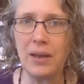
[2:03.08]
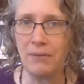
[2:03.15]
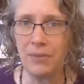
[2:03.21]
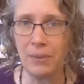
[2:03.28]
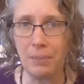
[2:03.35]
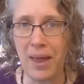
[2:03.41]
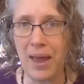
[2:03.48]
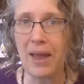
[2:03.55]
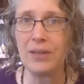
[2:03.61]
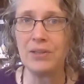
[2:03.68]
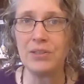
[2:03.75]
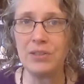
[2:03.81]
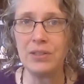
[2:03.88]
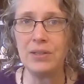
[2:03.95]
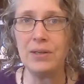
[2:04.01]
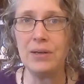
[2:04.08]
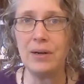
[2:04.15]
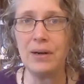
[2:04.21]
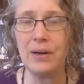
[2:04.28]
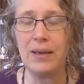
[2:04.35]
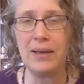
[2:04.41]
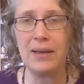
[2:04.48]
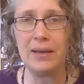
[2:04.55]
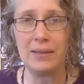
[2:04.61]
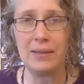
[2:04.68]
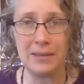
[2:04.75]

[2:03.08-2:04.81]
of the past year and, it,